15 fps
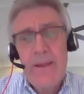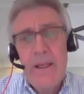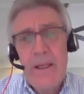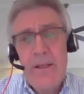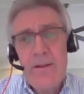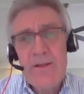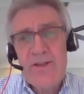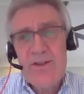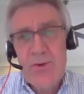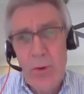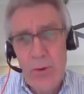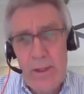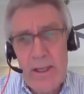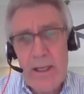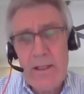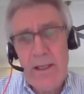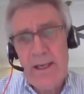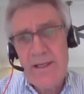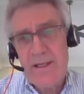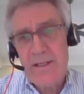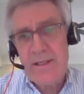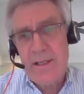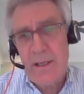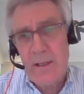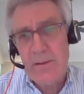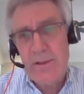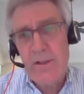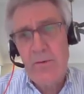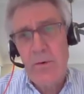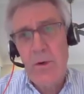And the story I'd like to tell
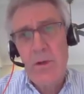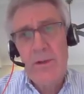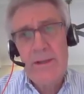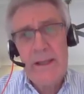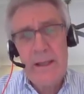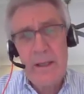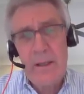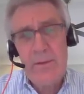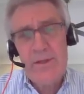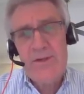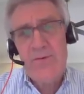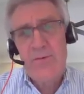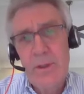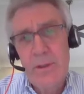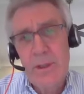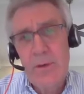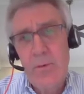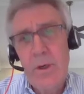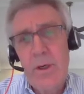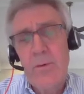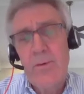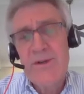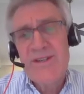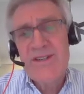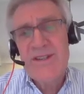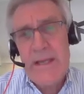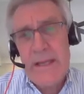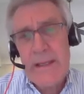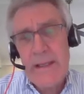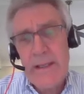you all now really where we're
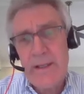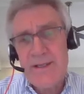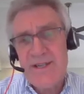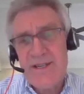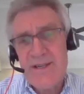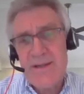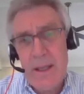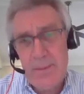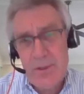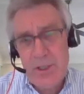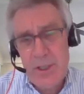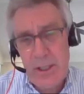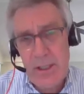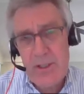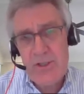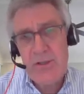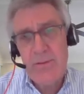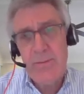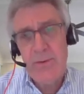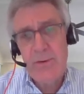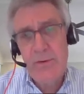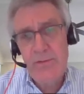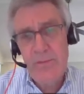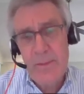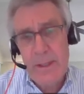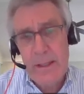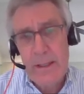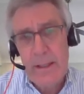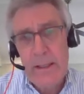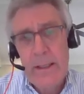seeking a step change
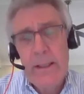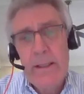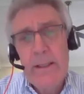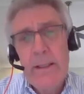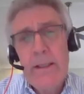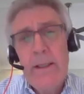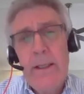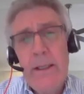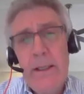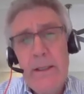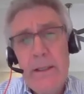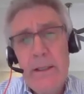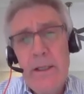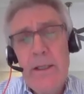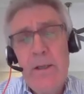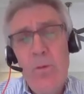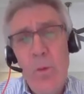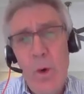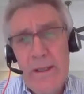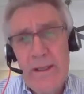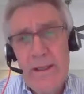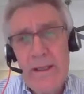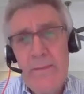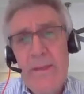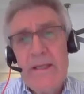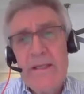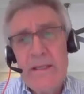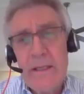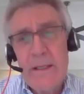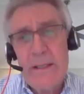improvement in, in what can be
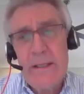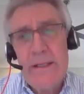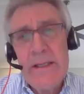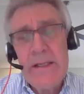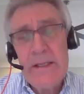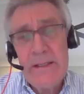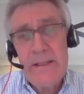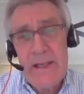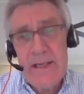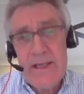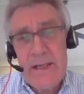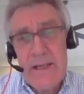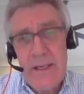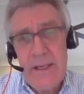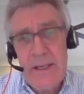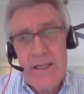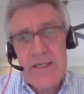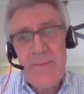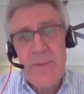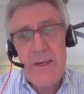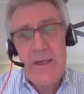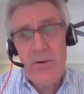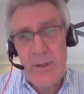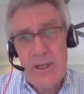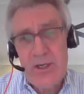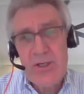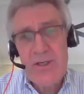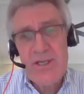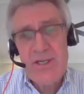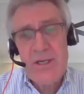done in a DCS
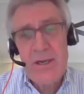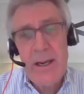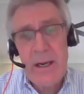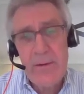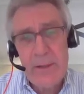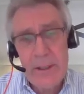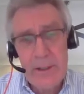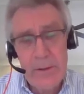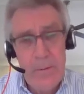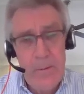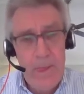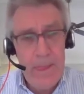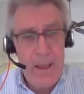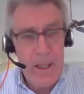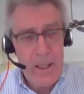migration scenario.